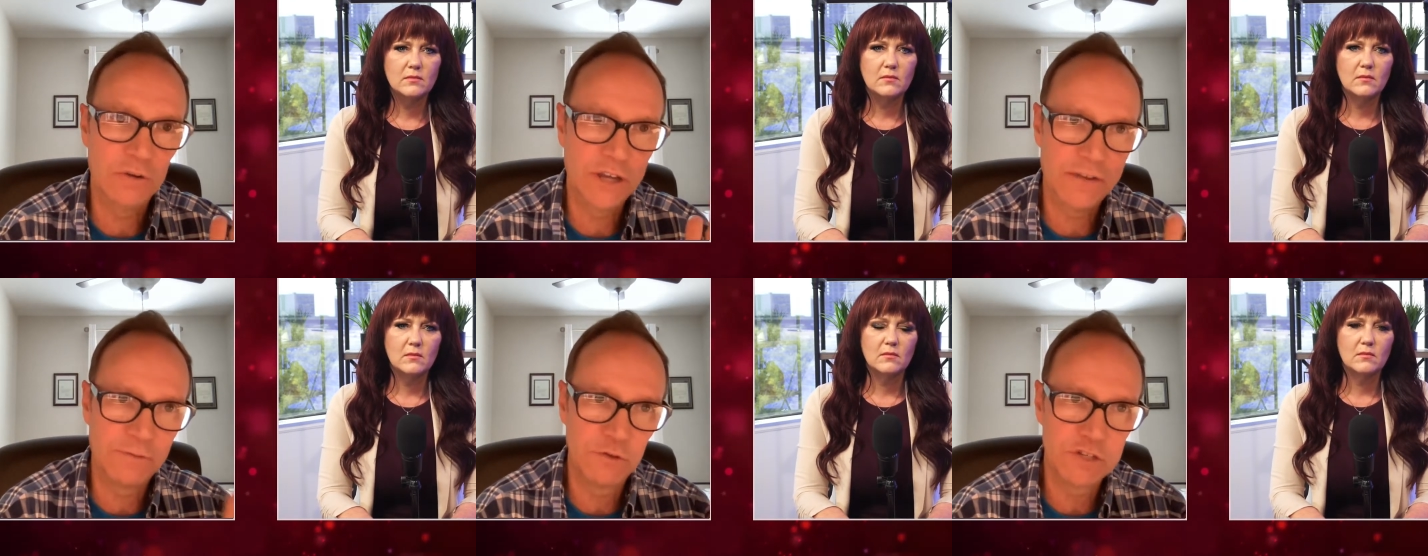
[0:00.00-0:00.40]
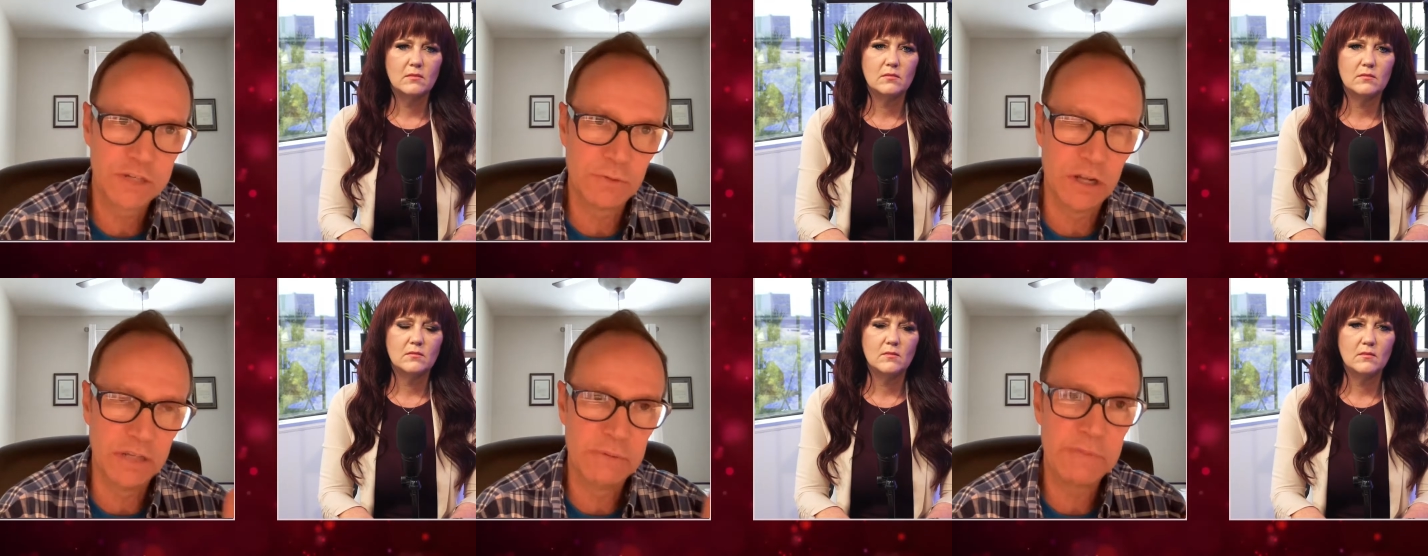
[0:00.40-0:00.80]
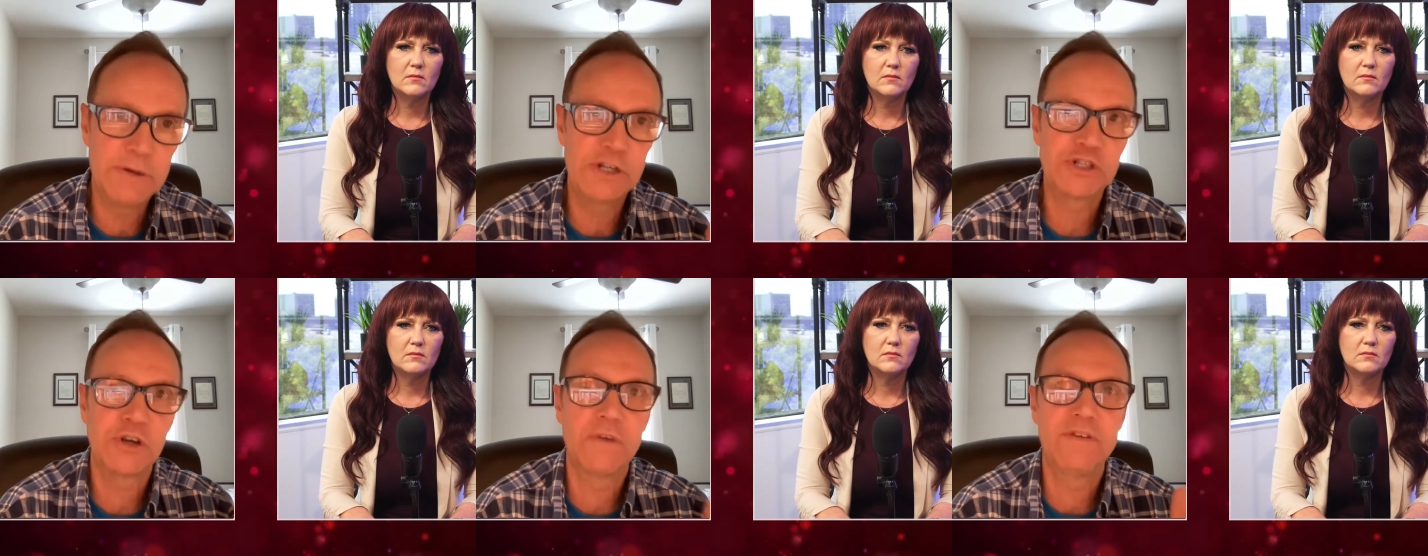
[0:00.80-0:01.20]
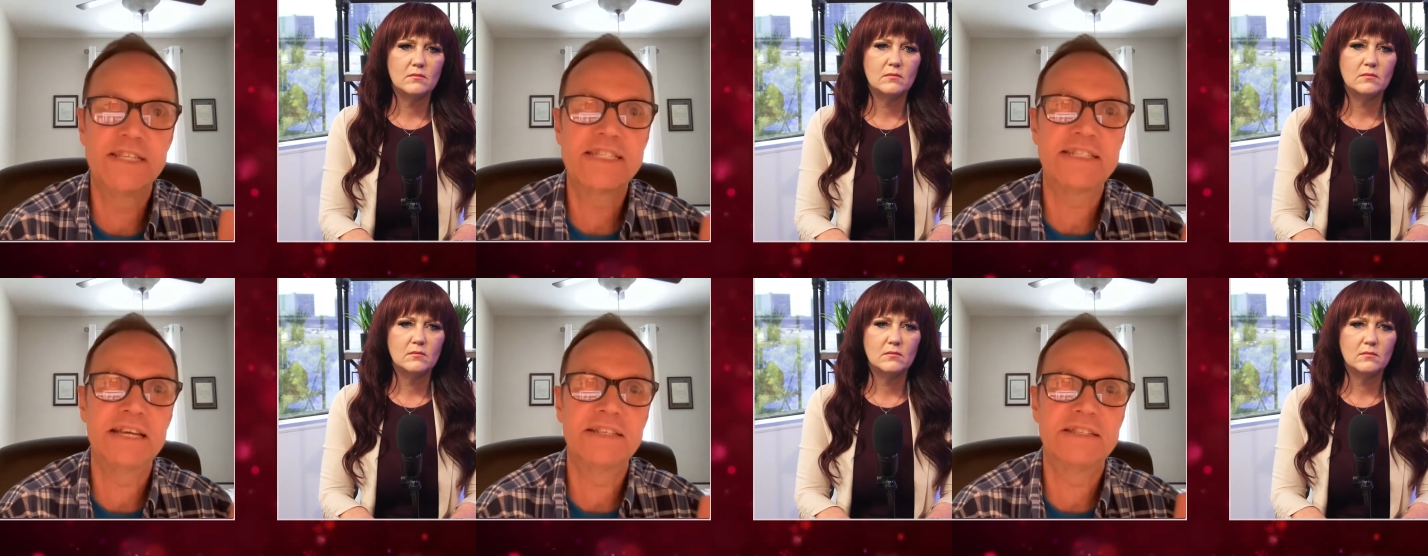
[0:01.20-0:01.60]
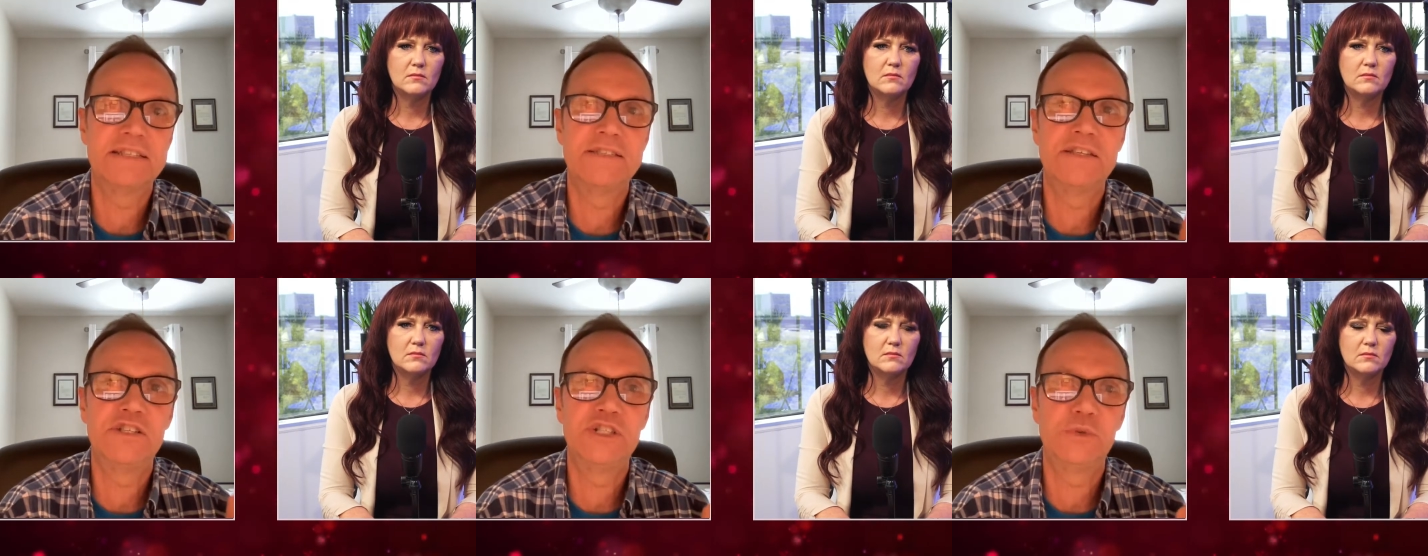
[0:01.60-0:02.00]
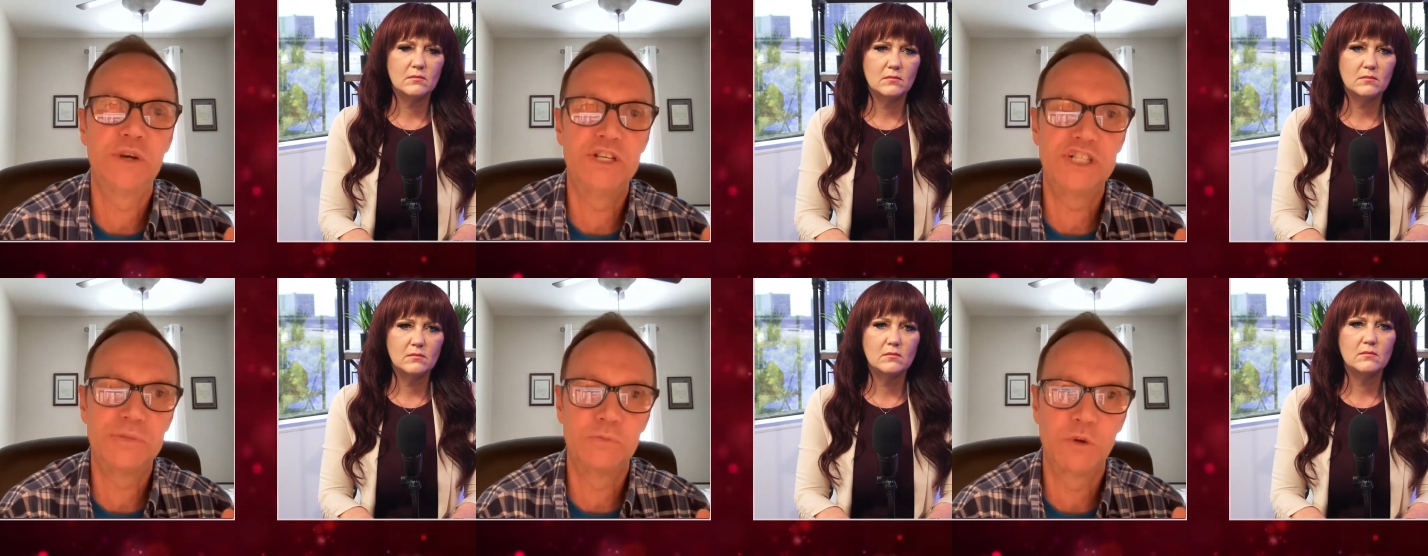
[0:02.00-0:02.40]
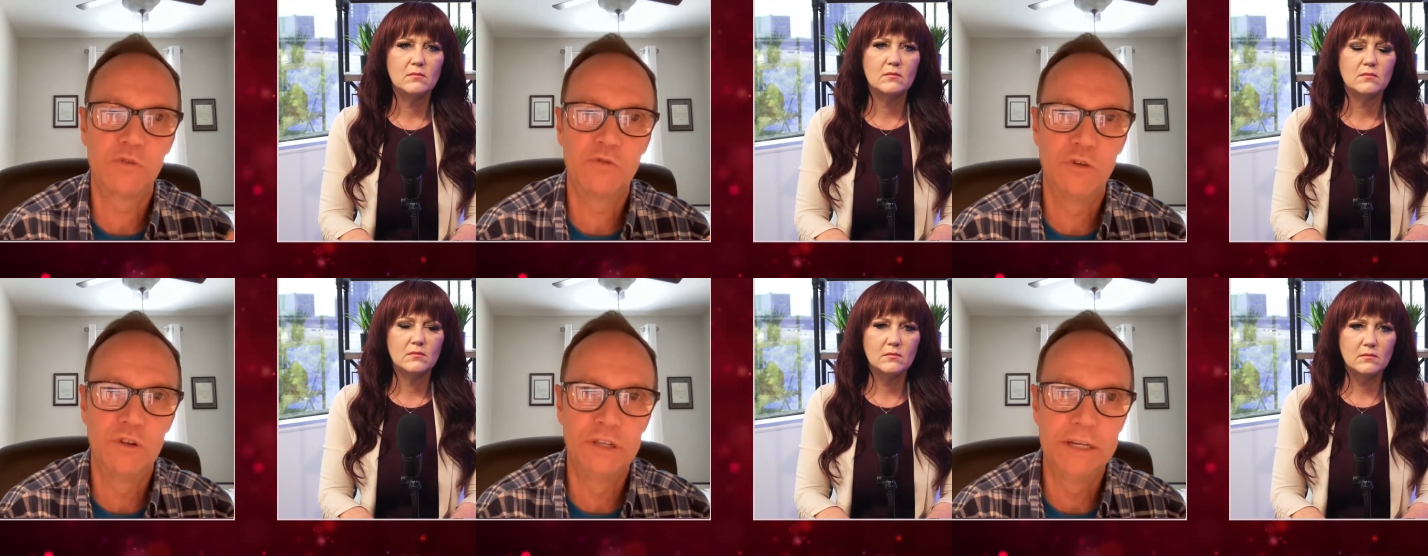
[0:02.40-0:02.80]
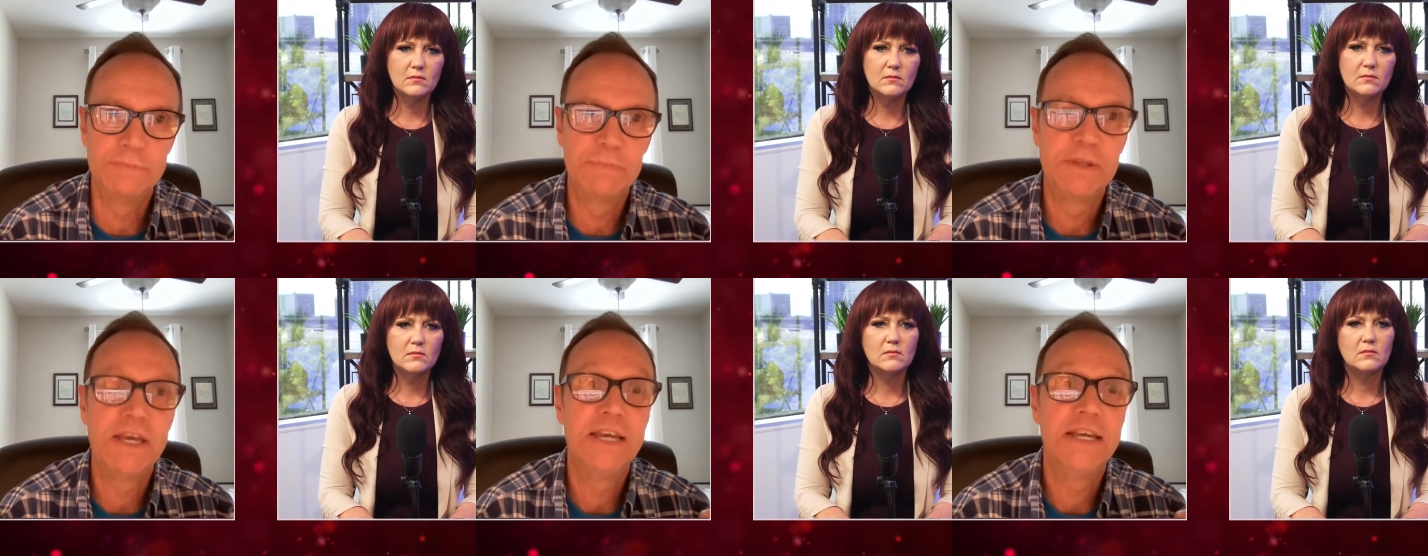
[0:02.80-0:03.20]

Speaker 1: okay, first of all, let me make sure I've assessed the situation more fully.